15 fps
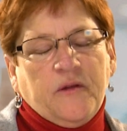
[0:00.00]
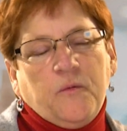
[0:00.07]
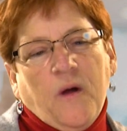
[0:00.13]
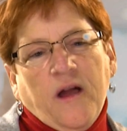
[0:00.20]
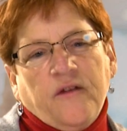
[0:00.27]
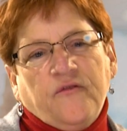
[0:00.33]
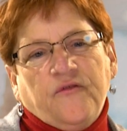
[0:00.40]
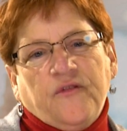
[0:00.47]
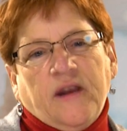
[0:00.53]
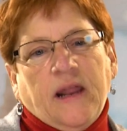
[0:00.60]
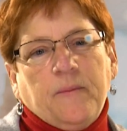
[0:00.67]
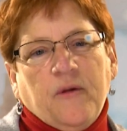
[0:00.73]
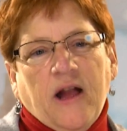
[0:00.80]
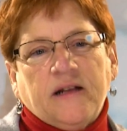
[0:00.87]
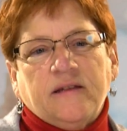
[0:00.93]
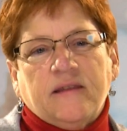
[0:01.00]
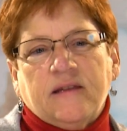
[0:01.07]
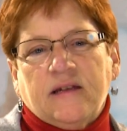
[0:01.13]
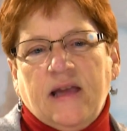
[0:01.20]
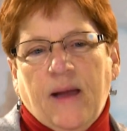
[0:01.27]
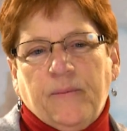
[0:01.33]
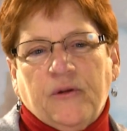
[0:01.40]
midwife and I practice
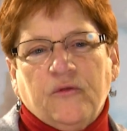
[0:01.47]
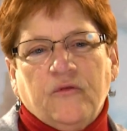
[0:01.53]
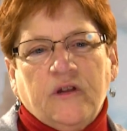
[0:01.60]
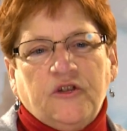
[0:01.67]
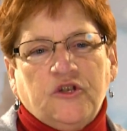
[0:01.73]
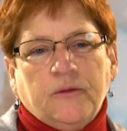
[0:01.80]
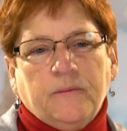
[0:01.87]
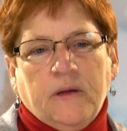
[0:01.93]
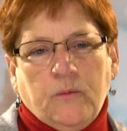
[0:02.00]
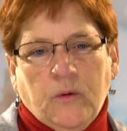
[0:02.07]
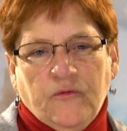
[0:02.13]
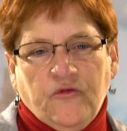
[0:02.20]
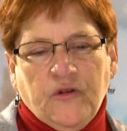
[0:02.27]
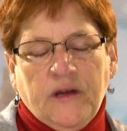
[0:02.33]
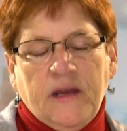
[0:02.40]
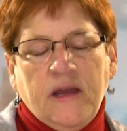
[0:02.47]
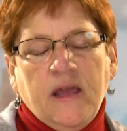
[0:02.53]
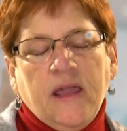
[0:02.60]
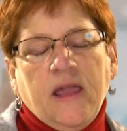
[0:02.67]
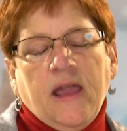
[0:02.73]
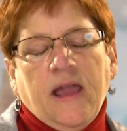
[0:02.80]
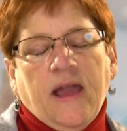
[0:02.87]
at Capital Region Midwifery
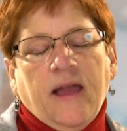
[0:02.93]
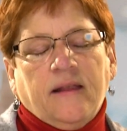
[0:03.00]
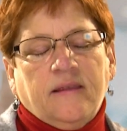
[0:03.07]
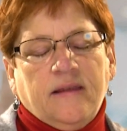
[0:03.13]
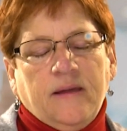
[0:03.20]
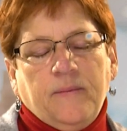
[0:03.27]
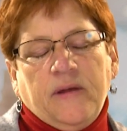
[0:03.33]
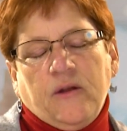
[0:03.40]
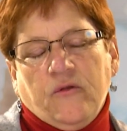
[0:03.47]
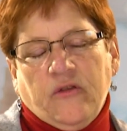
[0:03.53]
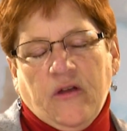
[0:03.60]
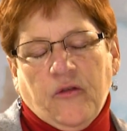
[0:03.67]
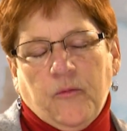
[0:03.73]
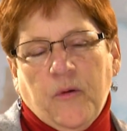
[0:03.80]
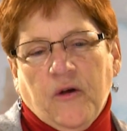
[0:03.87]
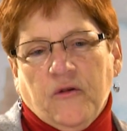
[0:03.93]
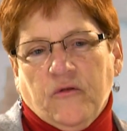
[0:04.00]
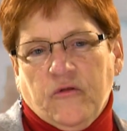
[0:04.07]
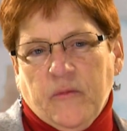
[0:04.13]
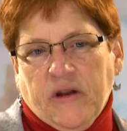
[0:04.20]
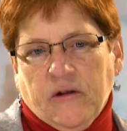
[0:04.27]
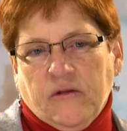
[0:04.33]
at Saint Peter's Health
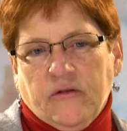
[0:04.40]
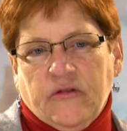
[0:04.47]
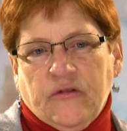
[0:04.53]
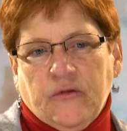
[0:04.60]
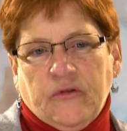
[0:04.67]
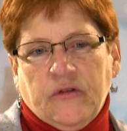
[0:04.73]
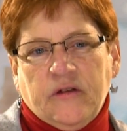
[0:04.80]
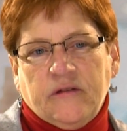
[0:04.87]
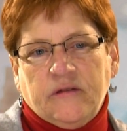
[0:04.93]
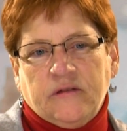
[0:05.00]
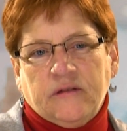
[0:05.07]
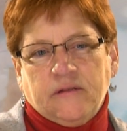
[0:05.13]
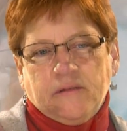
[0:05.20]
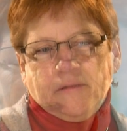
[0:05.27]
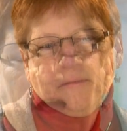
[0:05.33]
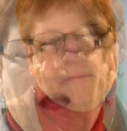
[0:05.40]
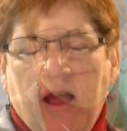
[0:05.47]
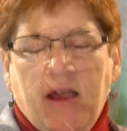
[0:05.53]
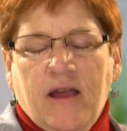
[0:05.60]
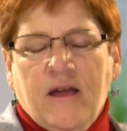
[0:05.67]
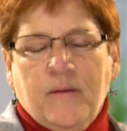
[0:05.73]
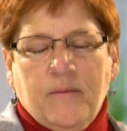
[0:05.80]
Partners Medical Associates.
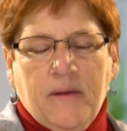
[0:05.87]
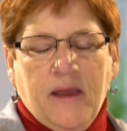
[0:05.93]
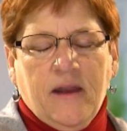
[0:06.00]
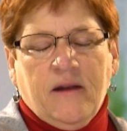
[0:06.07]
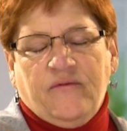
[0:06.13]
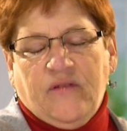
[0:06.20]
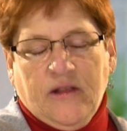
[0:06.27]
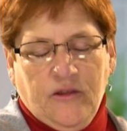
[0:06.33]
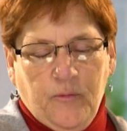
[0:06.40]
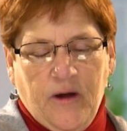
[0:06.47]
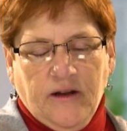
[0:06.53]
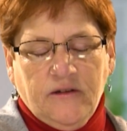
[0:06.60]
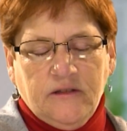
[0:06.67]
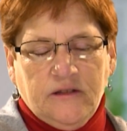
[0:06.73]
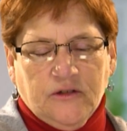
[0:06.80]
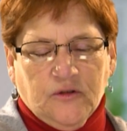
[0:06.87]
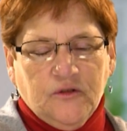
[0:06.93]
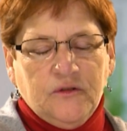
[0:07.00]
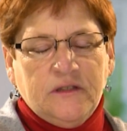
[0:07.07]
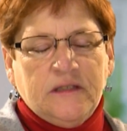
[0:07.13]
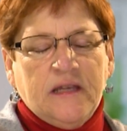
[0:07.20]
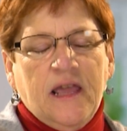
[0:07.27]
I am an advanced practice
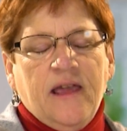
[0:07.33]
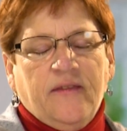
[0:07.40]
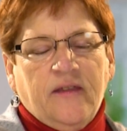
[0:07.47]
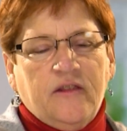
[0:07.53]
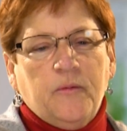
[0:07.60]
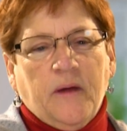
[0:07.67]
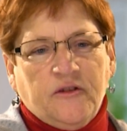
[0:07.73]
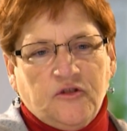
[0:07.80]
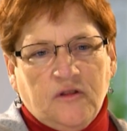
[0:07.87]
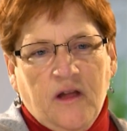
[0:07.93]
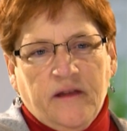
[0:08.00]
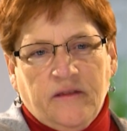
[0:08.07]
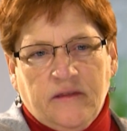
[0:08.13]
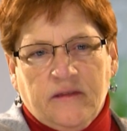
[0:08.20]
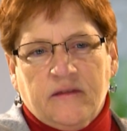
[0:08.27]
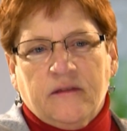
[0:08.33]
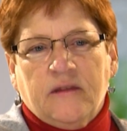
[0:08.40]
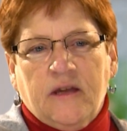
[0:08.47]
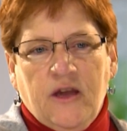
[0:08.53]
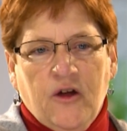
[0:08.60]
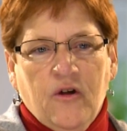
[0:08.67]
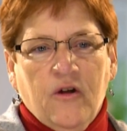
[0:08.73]
nurse that specializes in
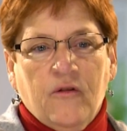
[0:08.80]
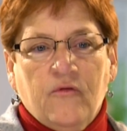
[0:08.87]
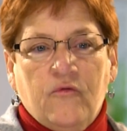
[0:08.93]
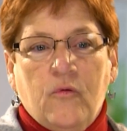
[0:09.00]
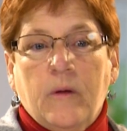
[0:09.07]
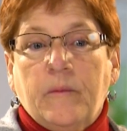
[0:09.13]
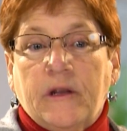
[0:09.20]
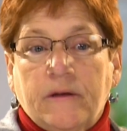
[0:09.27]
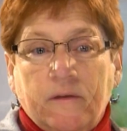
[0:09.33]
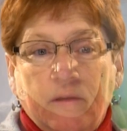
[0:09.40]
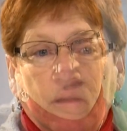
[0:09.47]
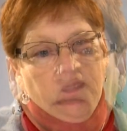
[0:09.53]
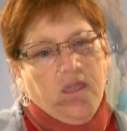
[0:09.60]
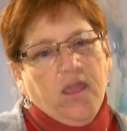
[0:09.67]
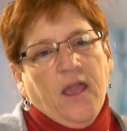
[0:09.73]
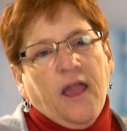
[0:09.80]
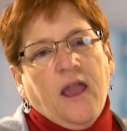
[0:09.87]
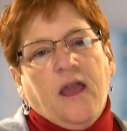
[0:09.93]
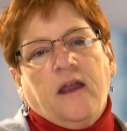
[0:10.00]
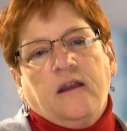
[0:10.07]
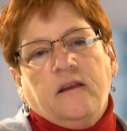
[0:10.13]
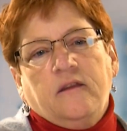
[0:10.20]
the care of women,
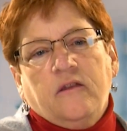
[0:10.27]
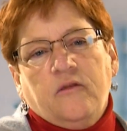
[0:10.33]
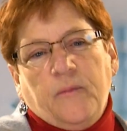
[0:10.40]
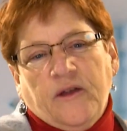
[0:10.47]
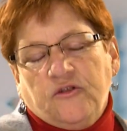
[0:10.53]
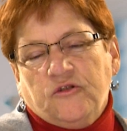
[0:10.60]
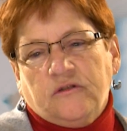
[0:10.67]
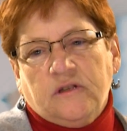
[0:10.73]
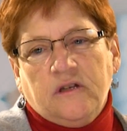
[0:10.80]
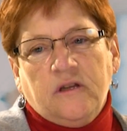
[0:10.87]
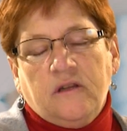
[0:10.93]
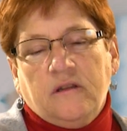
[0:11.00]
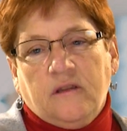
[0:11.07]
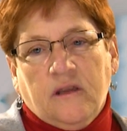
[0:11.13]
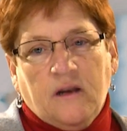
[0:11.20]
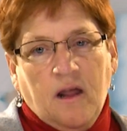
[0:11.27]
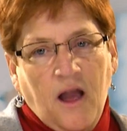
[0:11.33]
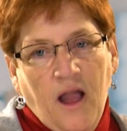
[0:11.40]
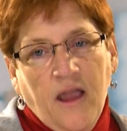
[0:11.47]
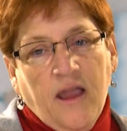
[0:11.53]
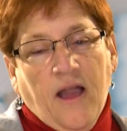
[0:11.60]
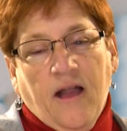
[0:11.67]
and the specialty that
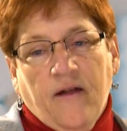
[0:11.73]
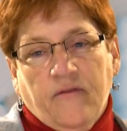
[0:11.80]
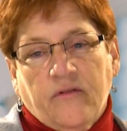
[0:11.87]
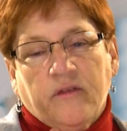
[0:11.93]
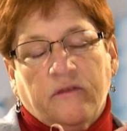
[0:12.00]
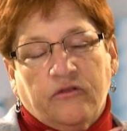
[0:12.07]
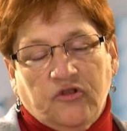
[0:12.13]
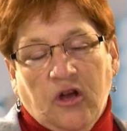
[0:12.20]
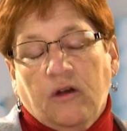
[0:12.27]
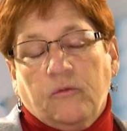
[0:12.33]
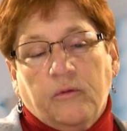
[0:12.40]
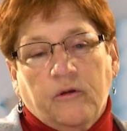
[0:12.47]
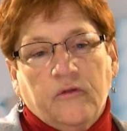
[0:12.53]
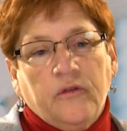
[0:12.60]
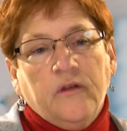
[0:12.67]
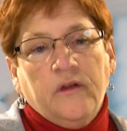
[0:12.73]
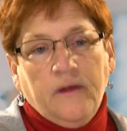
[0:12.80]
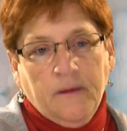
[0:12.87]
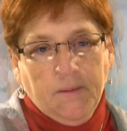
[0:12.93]
I have is childbirth.